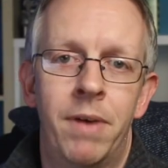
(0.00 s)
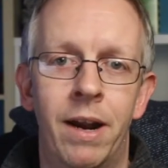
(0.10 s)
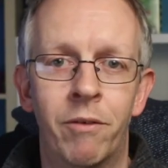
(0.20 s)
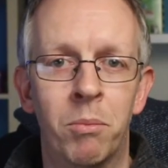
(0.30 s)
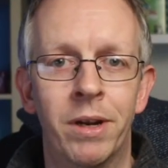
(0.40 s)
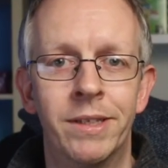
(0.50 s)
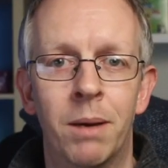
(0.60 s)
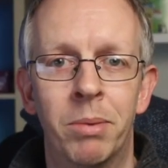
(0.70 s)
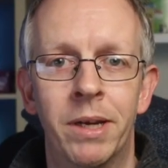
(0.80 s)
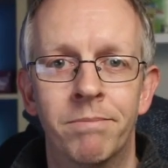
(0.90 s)
and everybody's
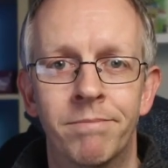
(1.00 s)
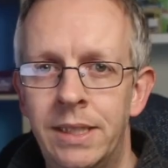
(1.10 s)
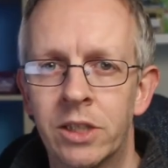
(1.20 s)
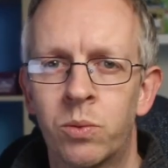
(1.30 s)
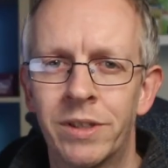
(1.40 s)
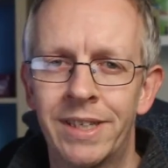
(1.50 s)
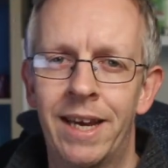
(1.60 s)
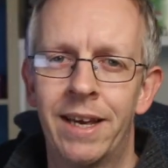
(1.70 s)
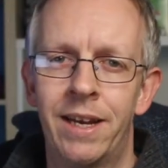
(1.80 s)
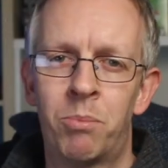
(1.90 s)
happy. Just once
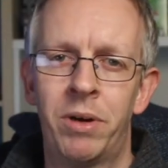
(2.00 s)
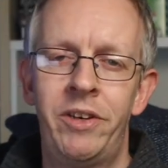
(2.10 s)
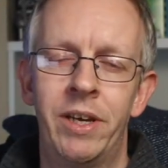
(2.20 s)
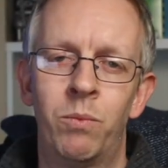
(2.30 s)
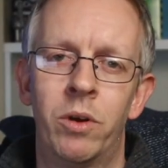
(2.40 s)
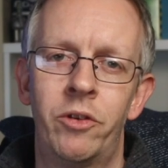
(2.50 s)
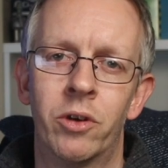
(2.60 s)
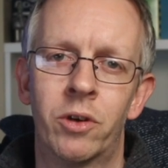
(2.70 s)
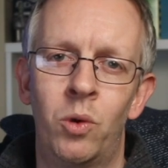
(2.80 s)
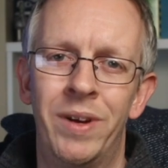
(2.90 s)
again, appreciate what
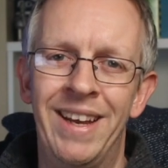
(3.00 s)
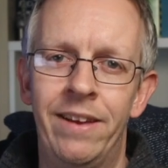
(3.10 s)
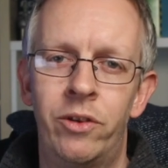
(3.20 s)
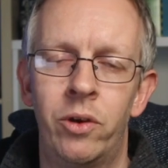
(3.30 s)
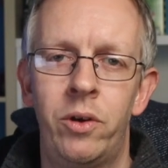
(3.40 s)
you're going into.